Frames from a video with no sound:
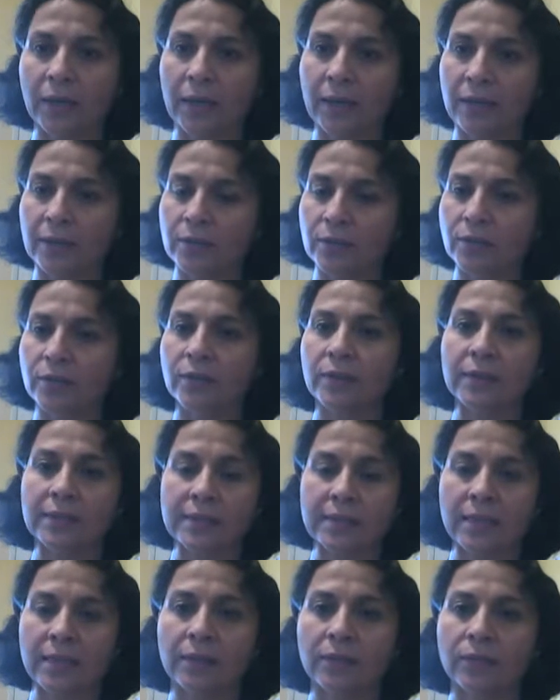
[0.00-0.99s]
and her
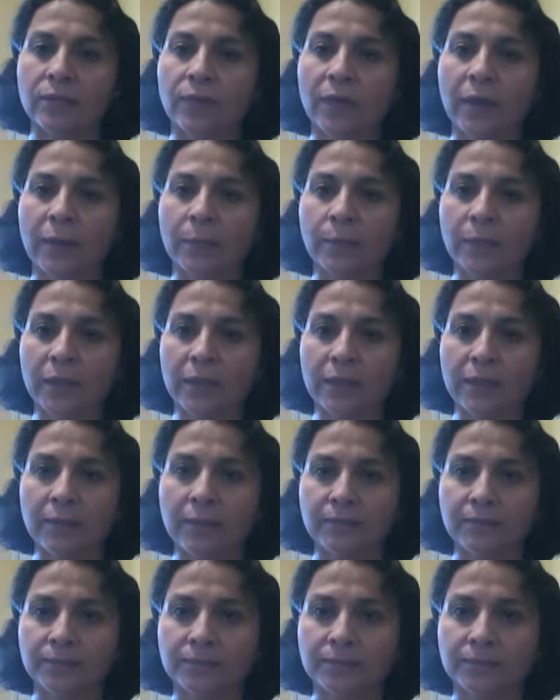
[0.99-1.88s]
extended family